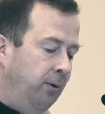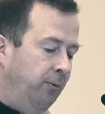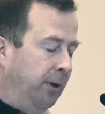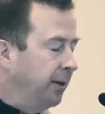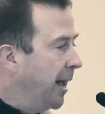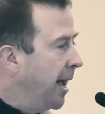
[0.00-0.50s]

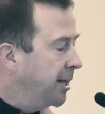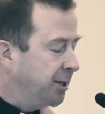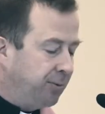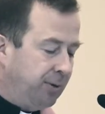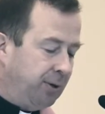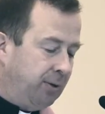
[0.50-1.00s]
When
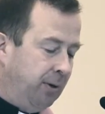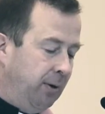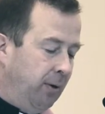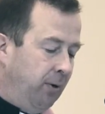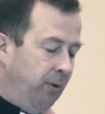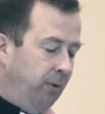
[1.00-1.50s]
Lazarus
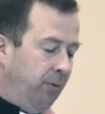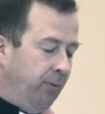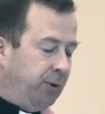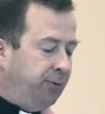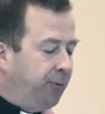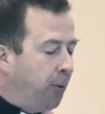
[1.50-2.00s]

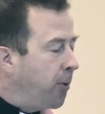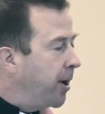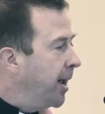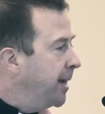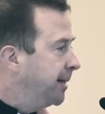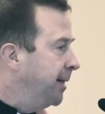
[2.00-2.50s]
was 4
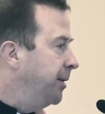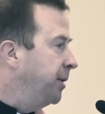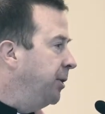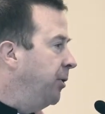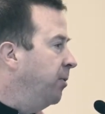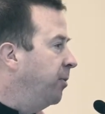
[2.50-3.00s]
days in the
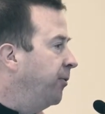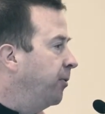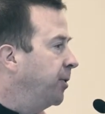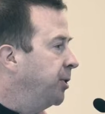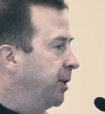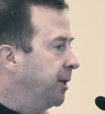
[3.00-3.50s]
tomb
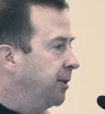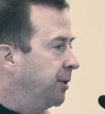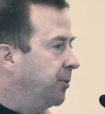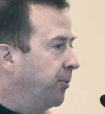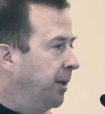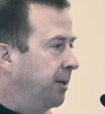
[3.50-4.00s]
before
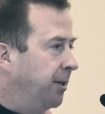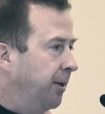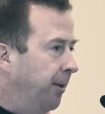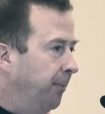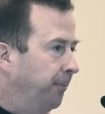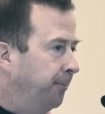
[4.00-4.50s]
Jesus went to him.